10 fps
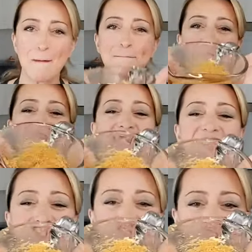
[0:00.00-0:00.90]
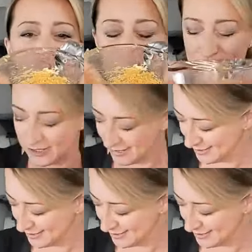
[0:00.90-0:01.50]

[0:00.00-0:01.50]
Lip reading: mixture.